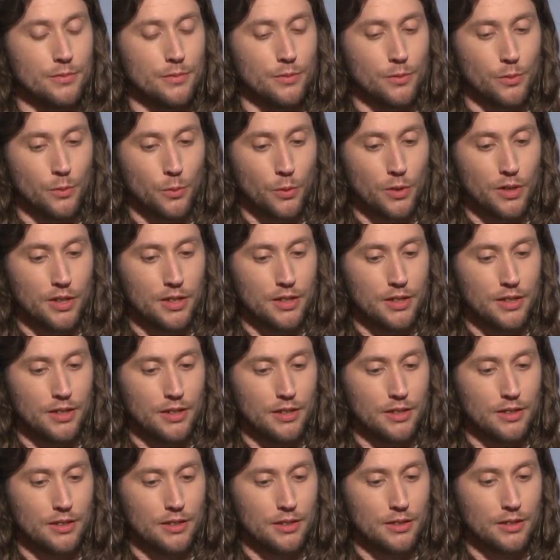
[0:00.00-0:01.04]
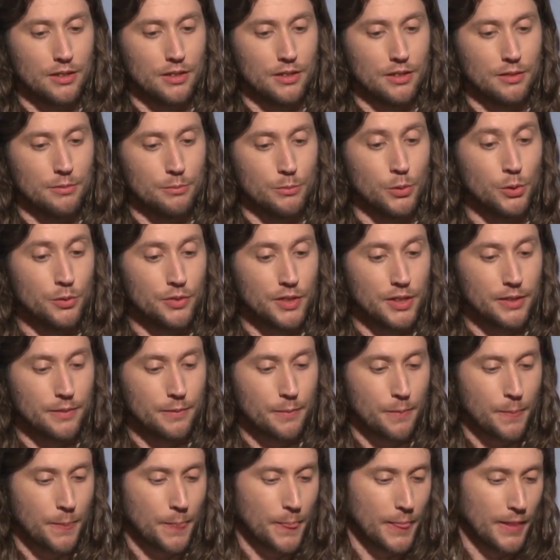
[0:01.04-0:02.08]
or in a movie.
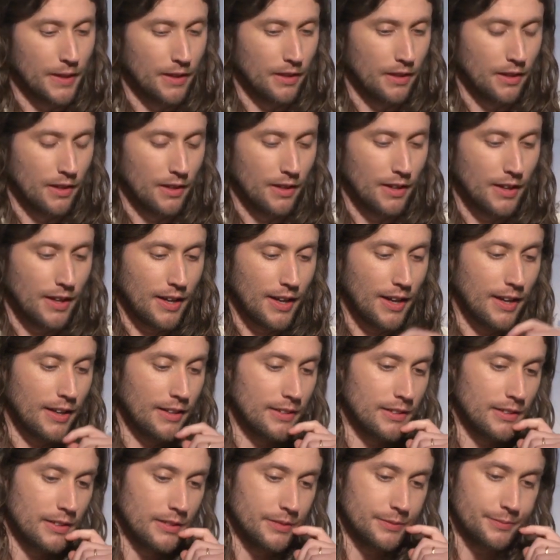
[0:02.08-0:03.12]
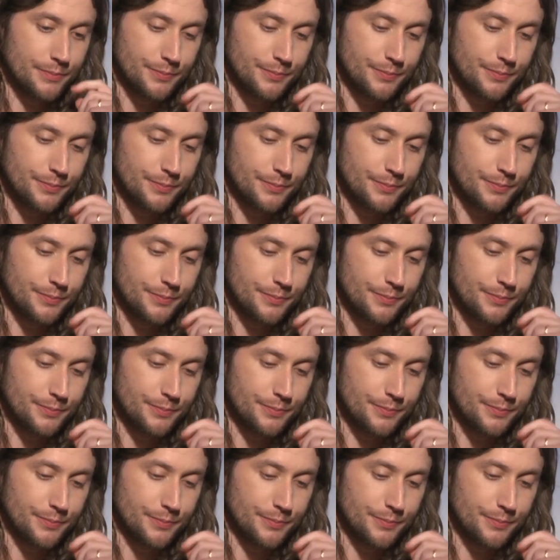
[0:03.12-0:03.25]
And